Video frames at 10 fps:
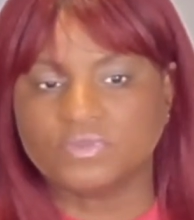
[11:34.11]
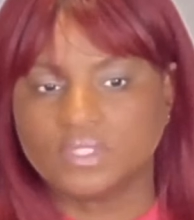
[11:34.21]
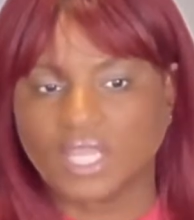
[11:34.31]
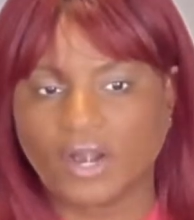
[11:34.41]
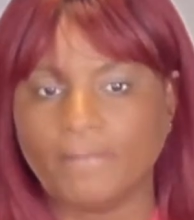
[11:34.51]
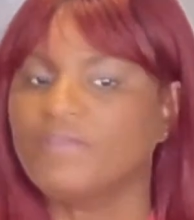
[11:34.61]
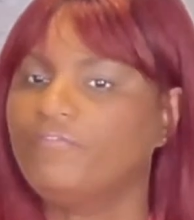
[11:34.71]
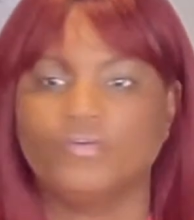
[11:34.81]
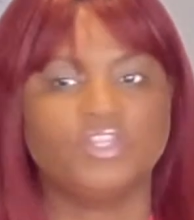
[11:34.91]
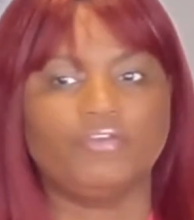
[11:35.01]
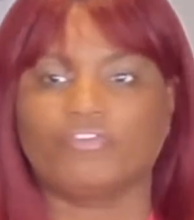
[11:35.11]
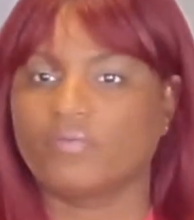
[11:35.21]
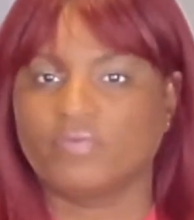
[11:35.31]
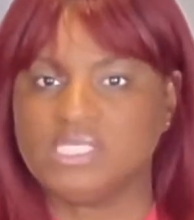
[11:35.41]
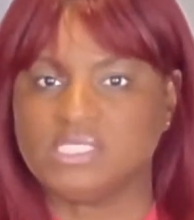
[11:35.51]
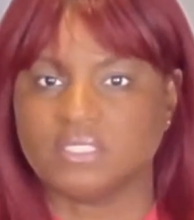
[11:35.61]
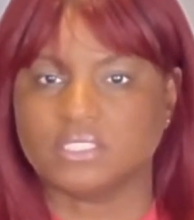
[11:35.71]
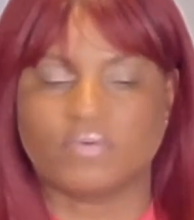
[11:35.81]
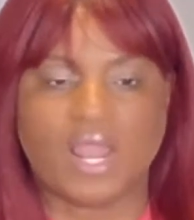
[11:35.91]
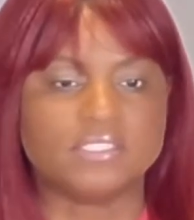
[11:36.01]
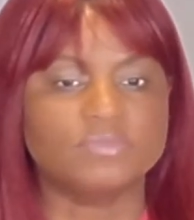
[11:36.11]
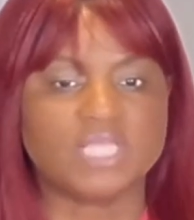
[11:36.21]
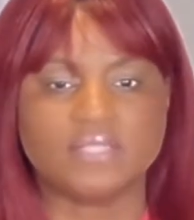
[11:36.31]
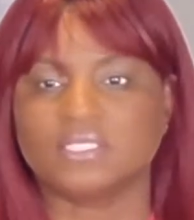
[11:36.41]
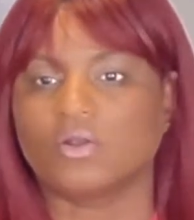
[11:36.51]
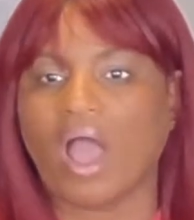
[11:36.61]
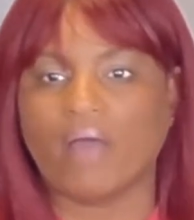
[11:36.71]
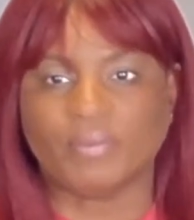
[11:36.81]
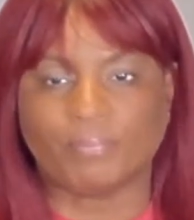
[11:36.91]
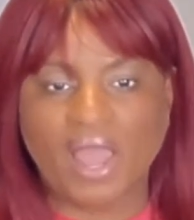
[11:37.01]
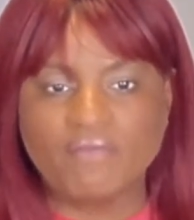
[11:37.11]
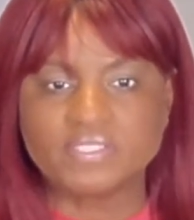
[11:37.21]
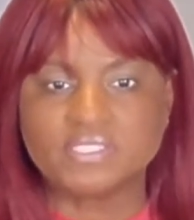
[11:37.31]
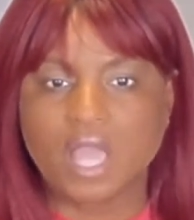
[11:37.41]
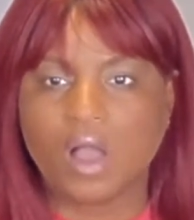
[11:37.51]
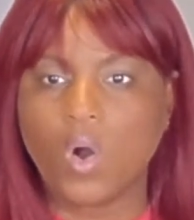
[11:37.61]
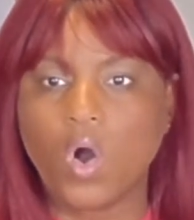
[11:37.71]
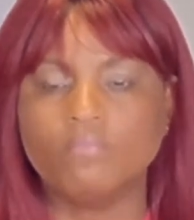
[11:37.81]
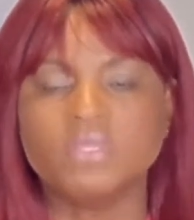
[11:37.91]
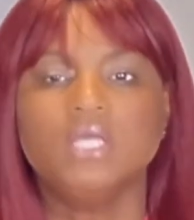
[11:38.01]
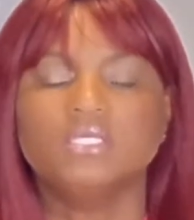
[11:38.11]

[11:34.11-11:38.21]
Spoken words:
therapy for different reasons, right? Sometimes they don't have the privacy at home.